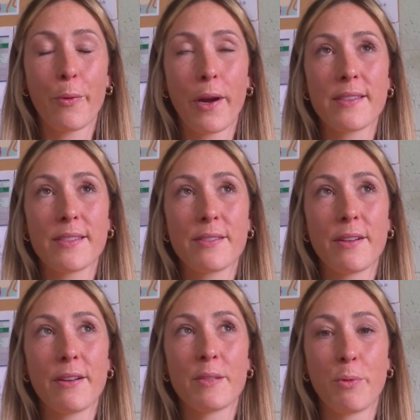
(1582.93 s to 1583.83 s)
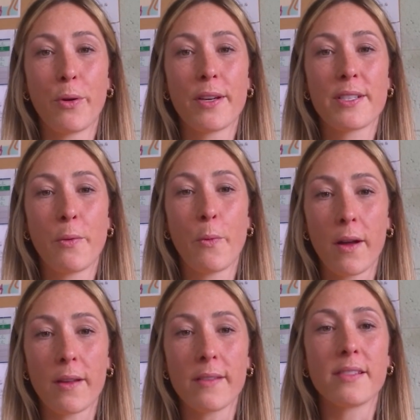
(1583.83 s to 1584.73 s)
whereas sport
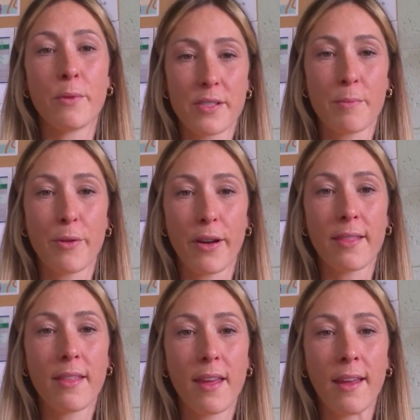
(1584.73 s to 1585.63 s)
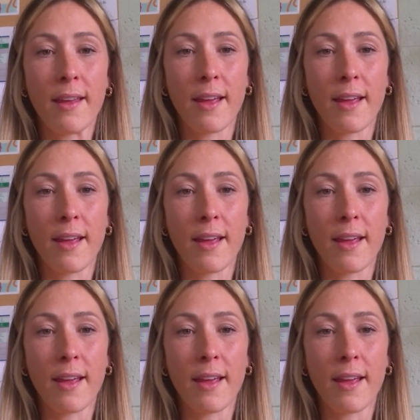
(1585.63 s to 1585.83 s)
was the most important thing,